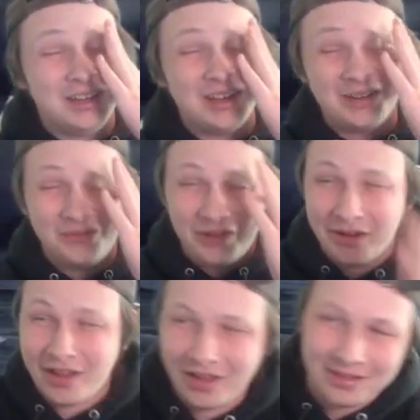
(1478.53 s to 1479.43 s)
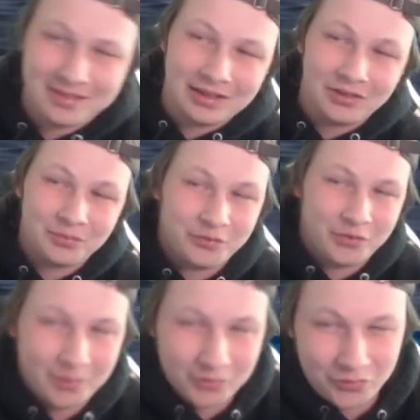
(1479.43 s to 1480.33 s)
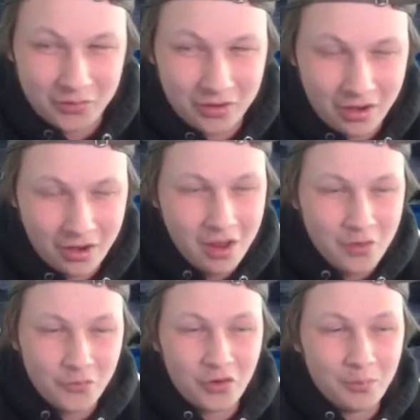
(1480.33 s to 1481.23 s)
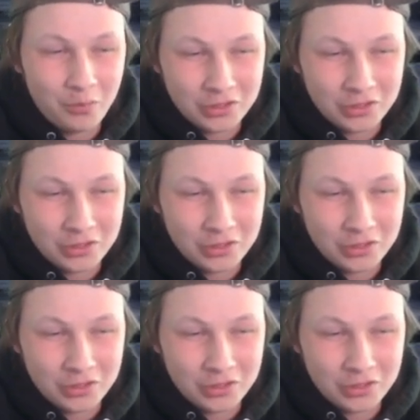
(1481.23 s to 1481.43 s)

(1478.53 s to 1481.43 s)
not a very uh, stellar performance for our, for our boy